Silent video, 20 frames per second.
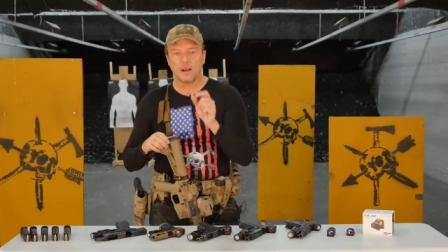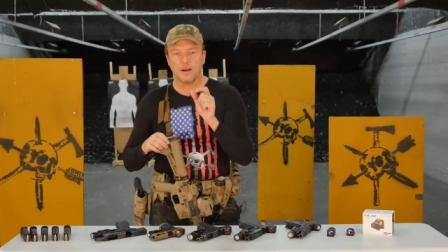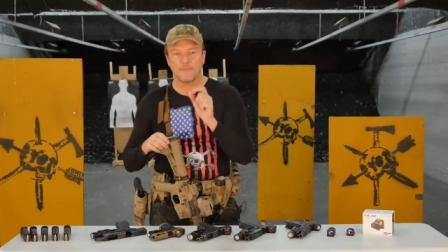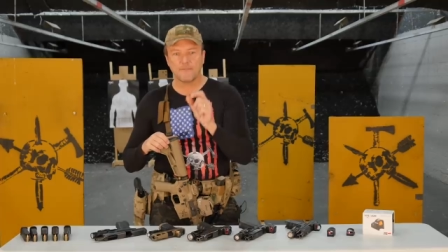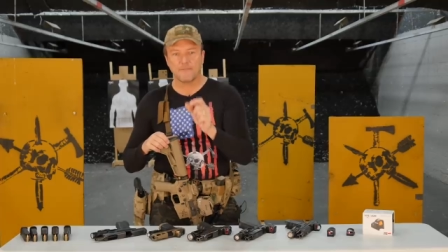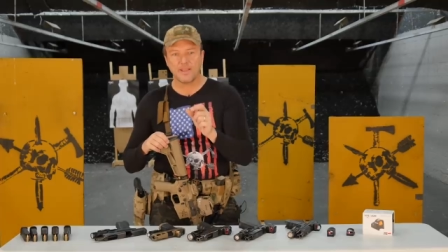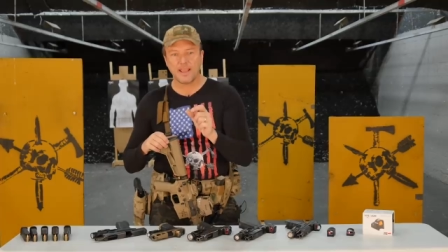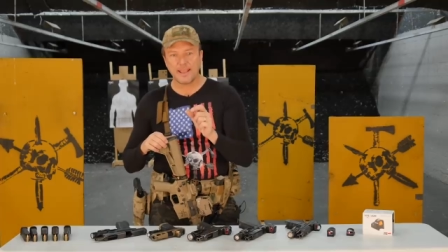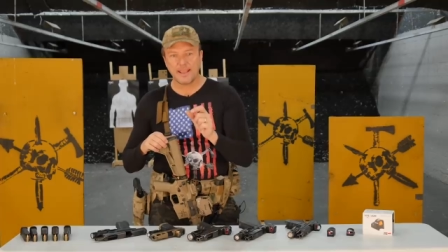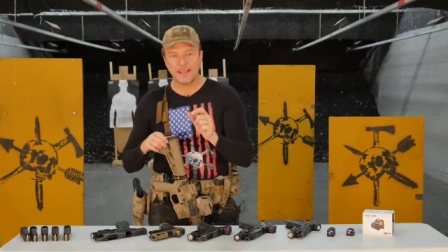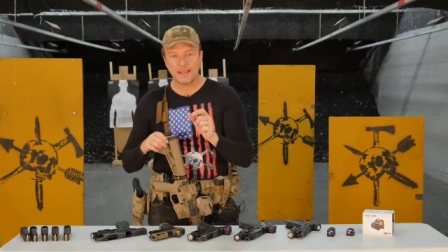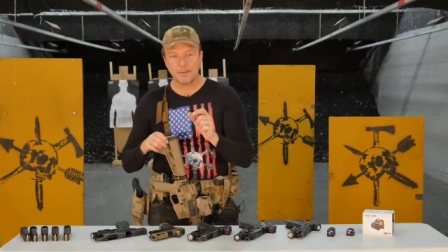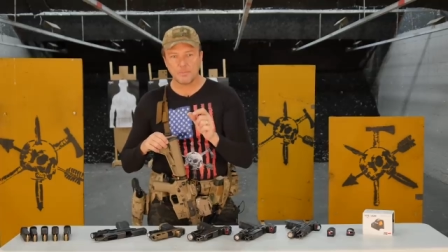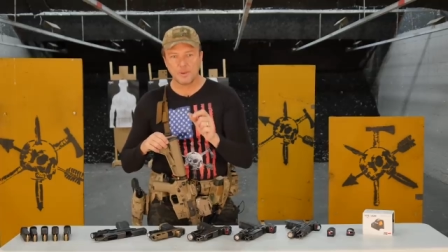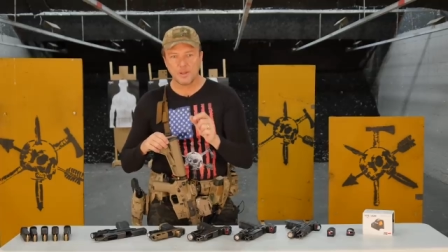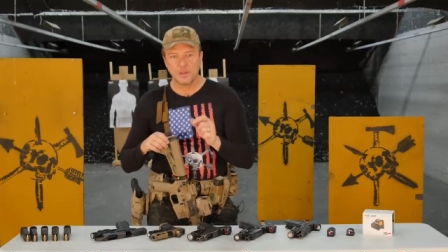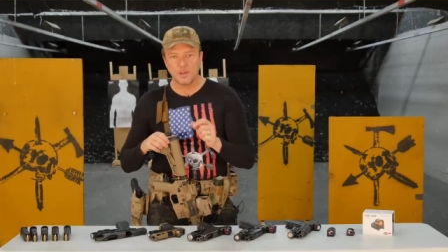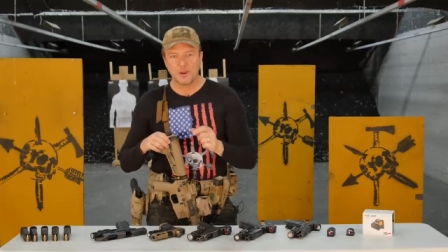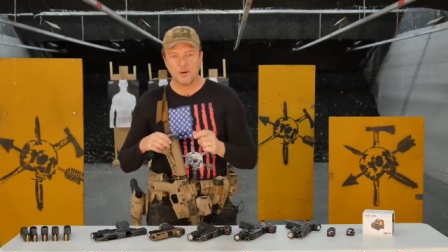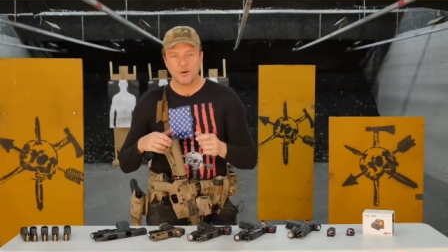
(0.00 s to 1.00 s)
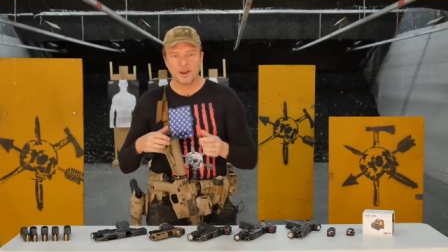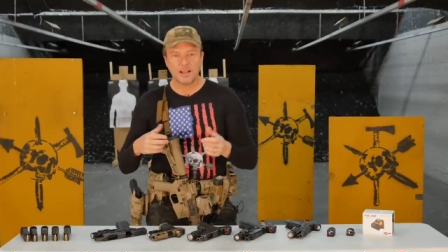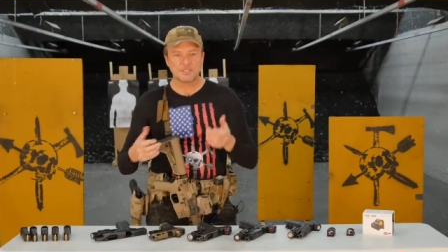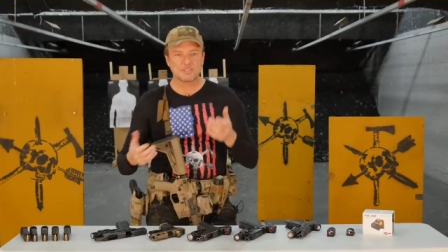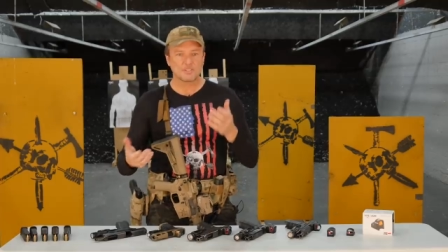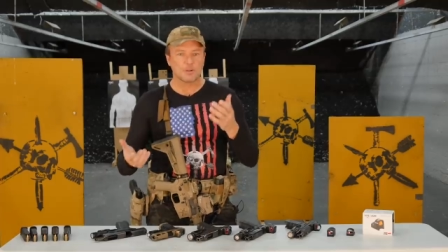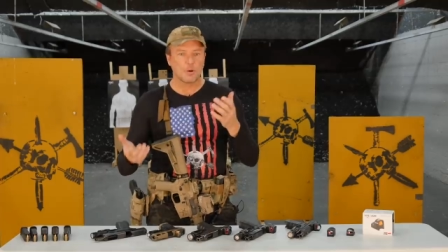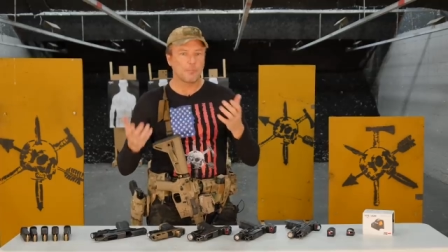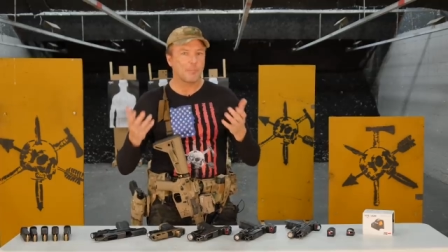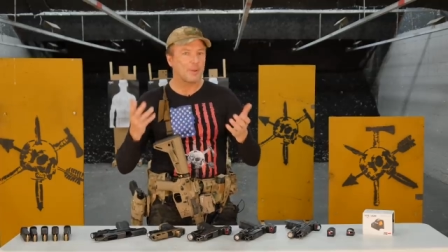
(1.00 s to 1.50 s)
of aim, right?
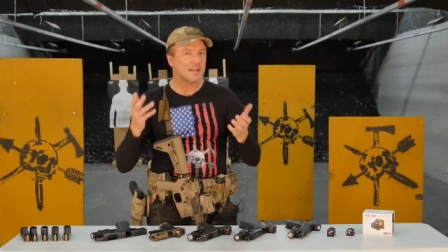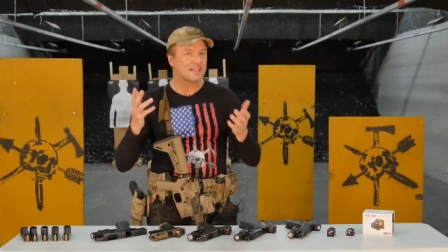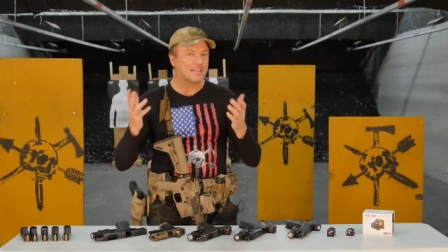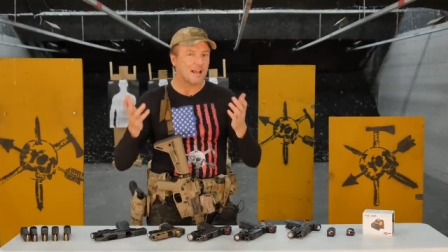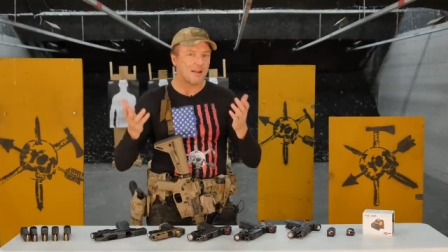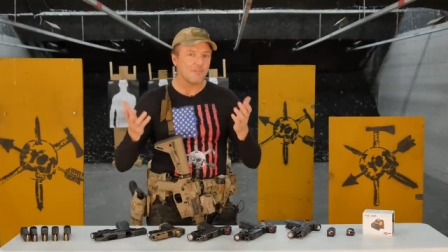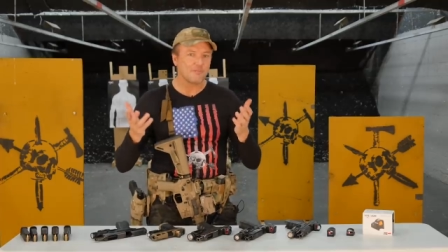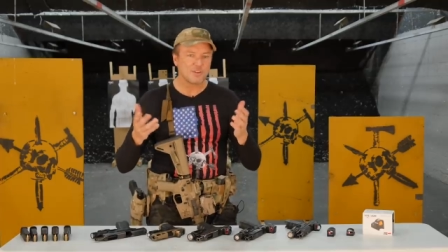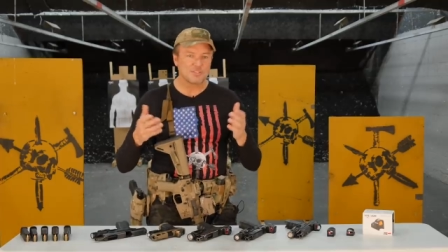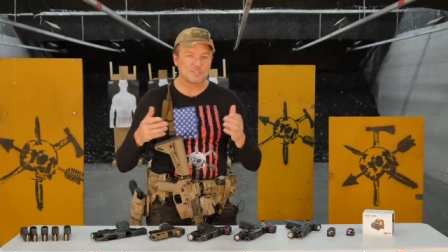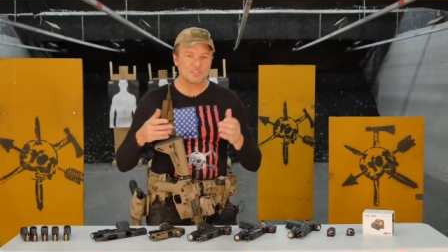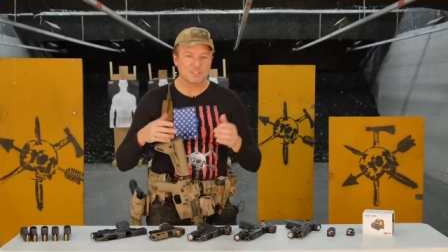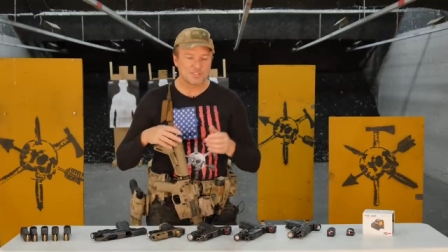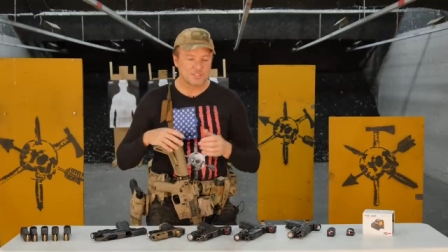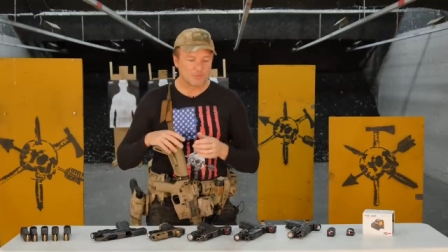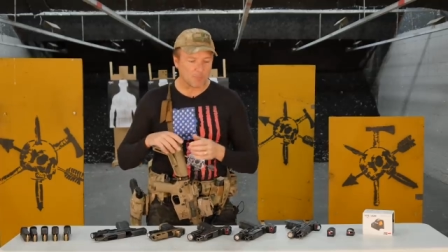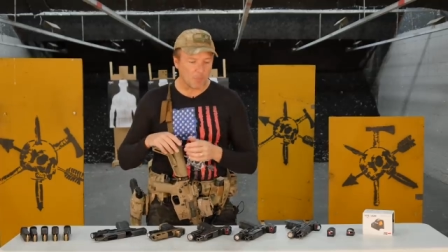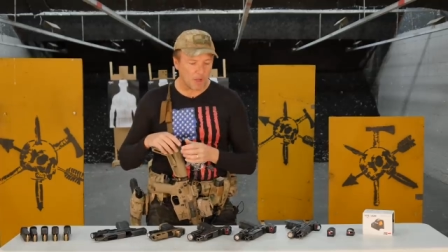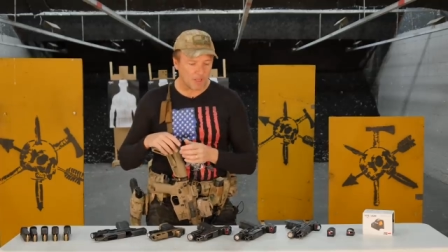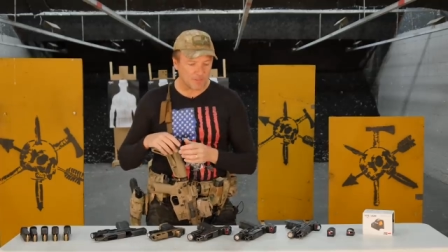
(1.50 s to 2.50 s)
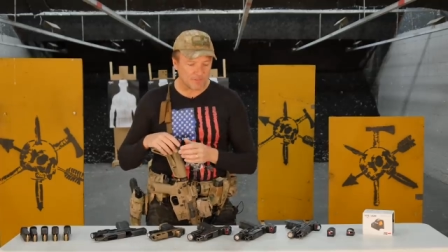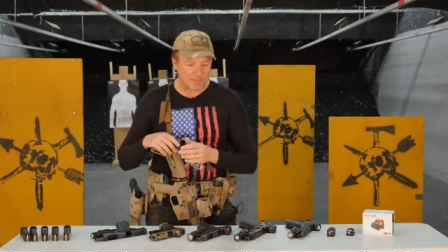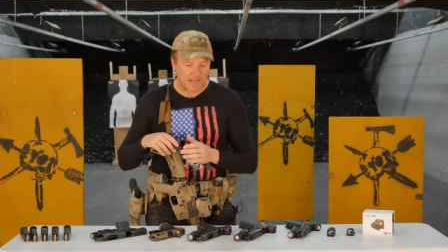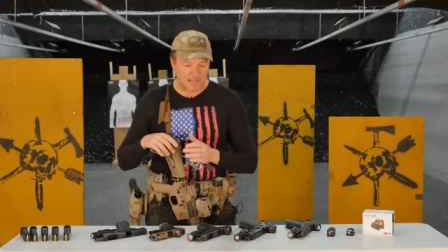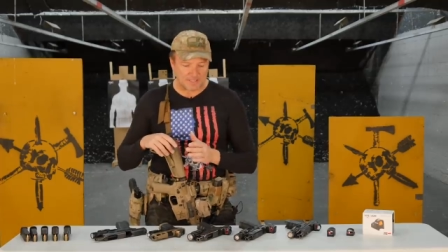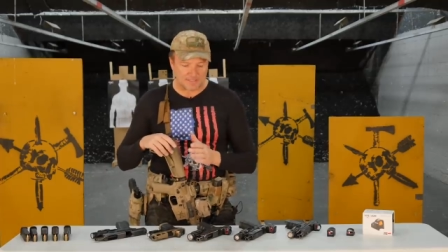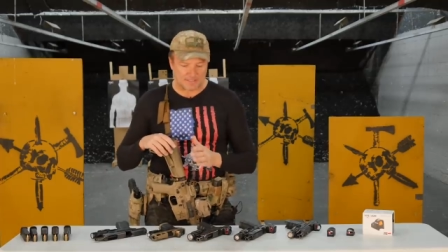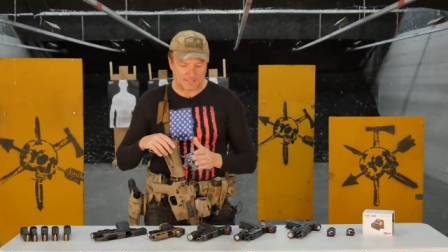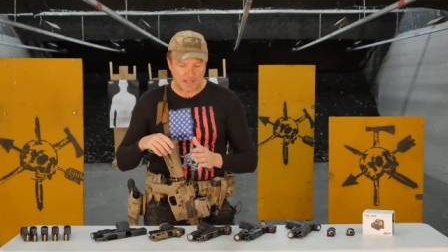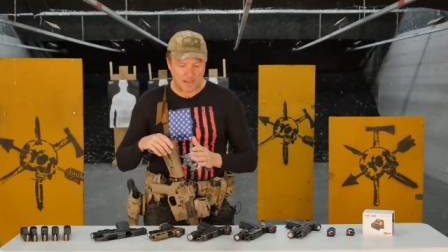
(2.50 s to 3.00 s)
So big dot versus small
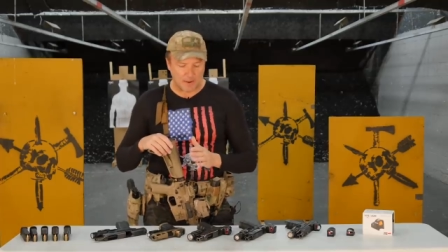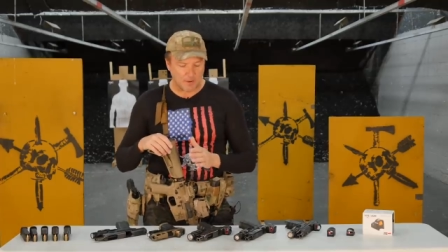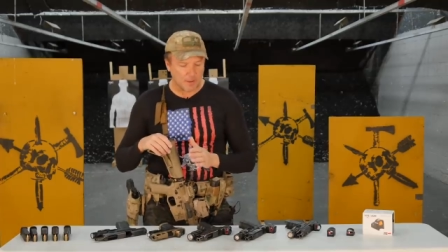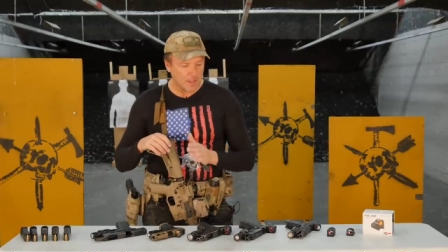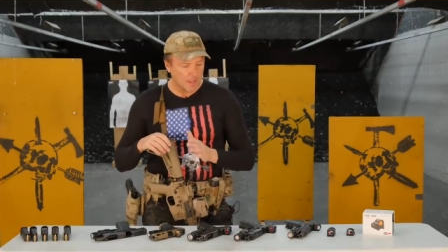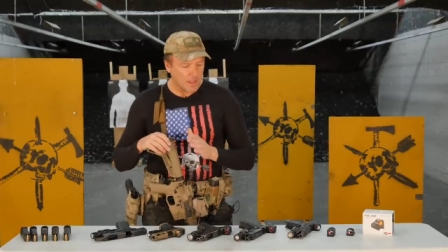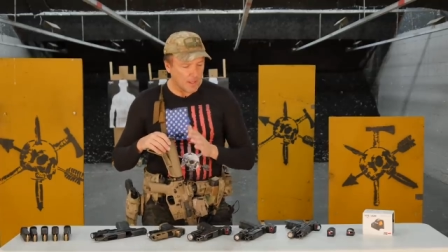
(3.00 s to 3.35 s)
dots. Now,